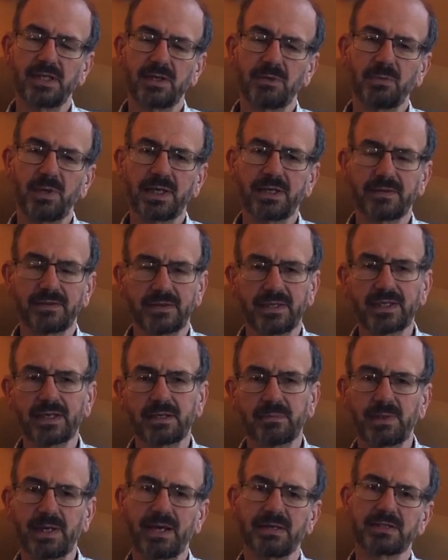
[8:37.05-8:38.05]
we can think
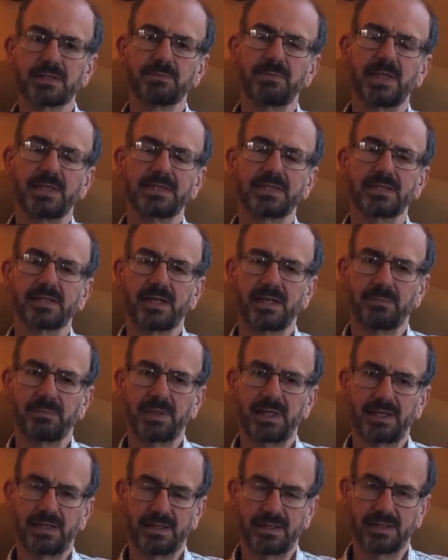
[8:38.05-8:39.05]
about splitting our
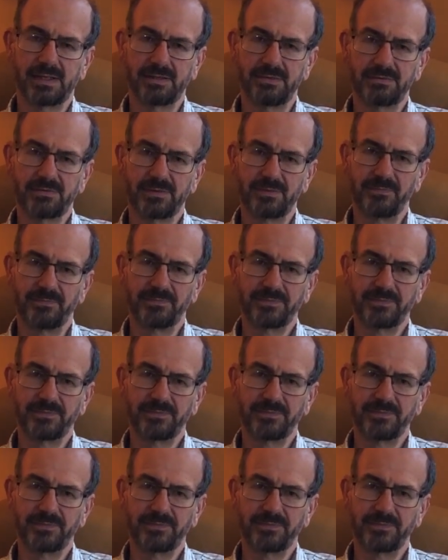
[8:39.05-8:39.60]
beehive.